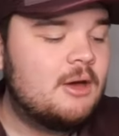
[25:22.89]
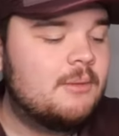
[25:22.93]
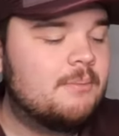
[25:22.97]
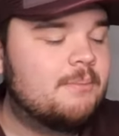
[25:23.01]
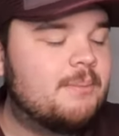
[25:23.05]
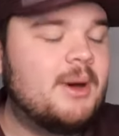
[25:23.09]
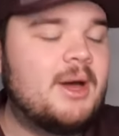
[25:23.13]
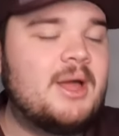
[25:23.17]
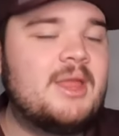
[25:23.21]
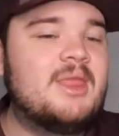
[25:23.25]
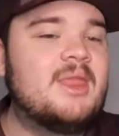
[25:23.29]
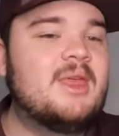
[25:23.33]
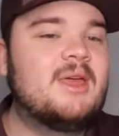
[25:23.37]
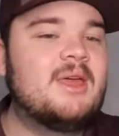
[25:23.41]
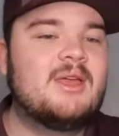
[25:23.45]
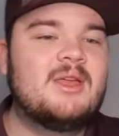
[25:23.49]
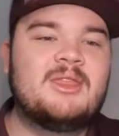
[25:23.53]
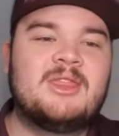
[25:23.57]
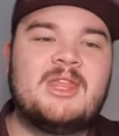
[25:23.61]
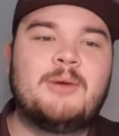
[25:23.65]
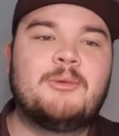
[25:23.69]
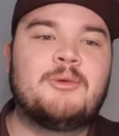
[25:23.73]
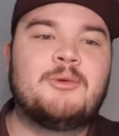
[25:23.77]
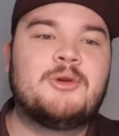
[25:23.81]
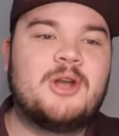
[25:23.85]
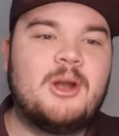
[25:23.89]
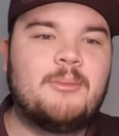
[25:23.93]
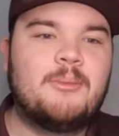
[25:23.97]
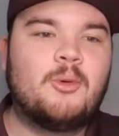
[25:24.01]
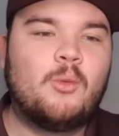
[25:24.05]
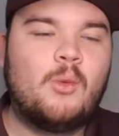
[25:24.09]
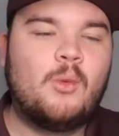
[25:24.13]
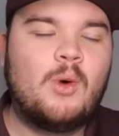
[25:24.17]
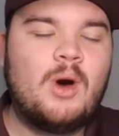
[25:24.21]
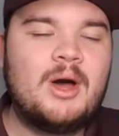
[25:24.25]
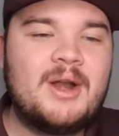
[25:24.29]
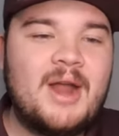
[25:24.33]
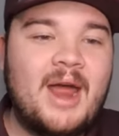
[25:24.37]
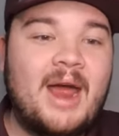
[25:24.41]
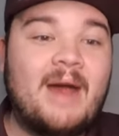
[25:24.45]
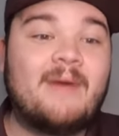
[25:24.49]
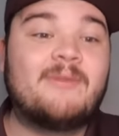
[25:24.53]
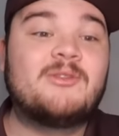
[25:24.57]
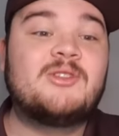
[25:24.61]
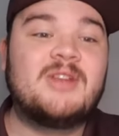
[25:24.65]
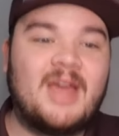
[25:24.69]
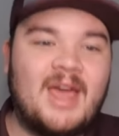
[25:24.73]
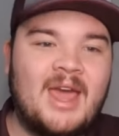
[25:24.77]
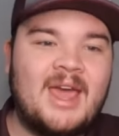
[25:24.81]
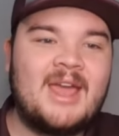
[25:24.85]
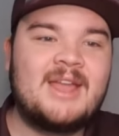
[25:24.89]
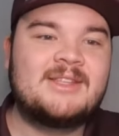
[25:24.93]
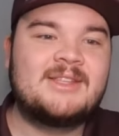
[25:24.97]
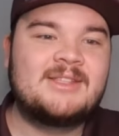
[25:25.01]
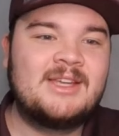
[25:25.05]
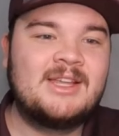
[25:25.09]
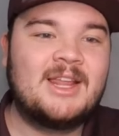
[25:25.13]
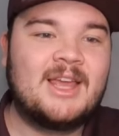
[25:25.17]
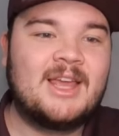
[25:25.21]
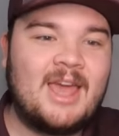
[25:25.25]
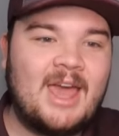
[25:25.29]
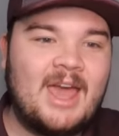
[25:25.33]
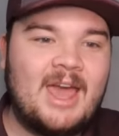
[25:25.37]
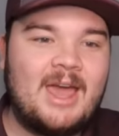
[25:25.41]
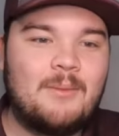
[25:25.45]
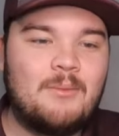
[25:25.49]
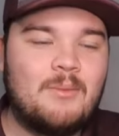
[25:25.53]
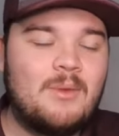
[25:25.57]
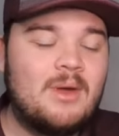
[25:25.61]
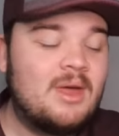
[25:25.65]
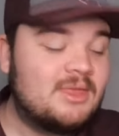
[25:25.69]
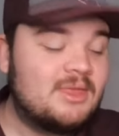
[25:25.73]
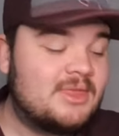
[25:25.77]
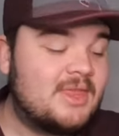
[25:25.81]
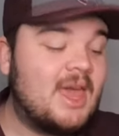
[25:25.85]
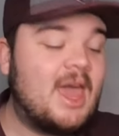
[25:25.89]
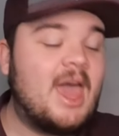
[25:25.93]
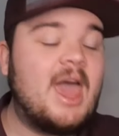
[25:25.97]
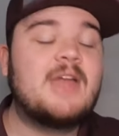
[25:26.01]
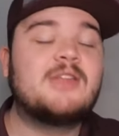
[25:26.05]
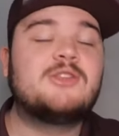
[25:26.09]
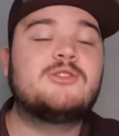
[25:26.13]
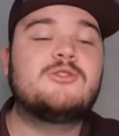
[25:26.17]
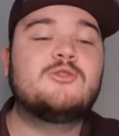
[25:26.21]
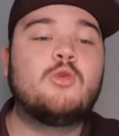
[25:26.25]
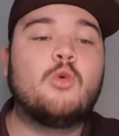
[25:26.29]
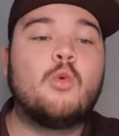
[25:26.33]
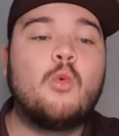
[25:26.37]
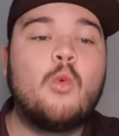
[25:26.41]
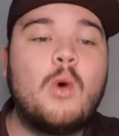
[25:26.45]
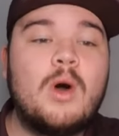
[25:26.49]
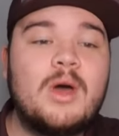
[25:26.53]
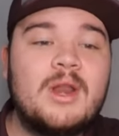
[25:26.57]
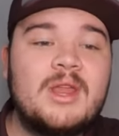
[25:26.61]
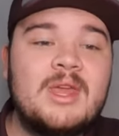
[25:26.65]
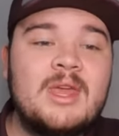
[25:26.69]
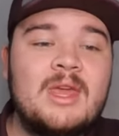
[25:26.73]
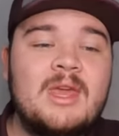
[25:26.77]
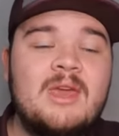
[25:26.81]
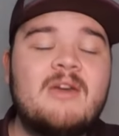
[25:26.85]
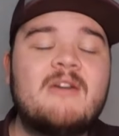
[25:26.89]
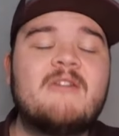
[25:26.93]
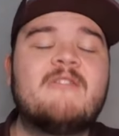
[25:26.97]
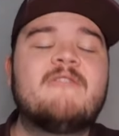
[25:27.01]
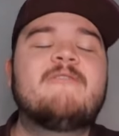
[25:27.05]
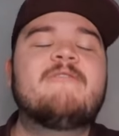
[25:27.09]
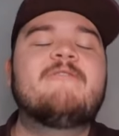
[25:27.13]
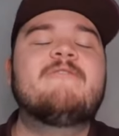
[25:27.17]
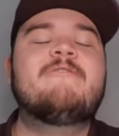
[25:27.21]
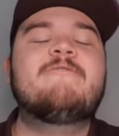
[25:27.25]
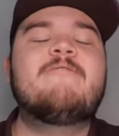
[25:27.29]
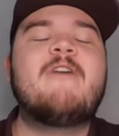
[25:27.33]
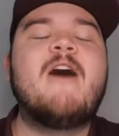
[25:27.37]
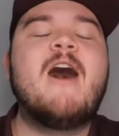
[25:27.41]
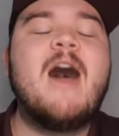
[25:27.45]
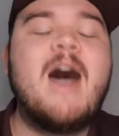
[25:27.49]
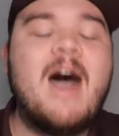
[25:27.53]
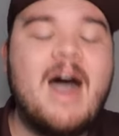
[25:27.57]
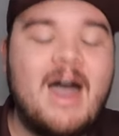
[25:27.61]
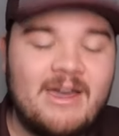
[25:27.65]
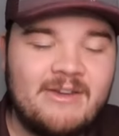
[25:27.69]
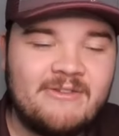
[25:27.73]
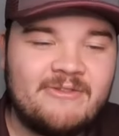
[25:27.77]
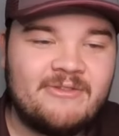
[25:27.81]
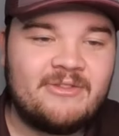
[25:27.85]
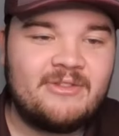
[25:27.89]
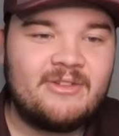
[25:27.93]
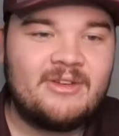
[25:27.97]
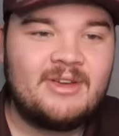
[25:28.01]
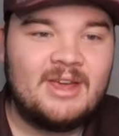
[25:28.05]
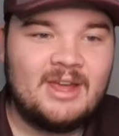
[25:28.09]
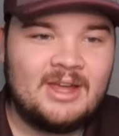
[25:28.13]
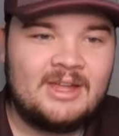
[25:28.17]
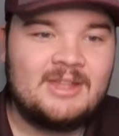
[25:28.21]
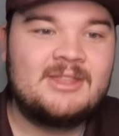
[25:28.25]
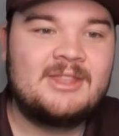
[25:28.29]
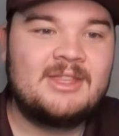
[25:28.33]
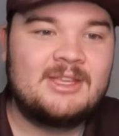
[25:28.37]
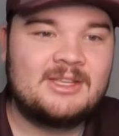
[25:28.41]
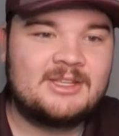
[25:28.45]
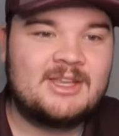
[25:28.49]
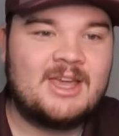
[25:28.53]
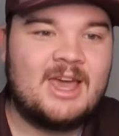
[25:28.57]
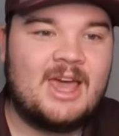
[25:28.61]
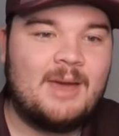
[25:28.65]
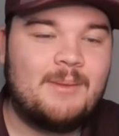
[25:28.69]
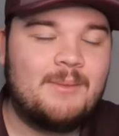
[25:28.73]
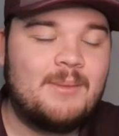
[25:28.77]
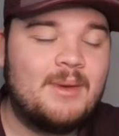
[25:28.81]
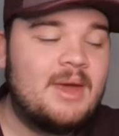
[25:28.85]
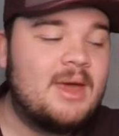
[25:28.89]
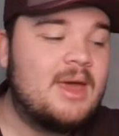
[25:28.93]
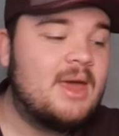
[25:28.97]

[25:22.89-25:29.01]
But they were number one, averaging 18 a game. They had 25 in this game.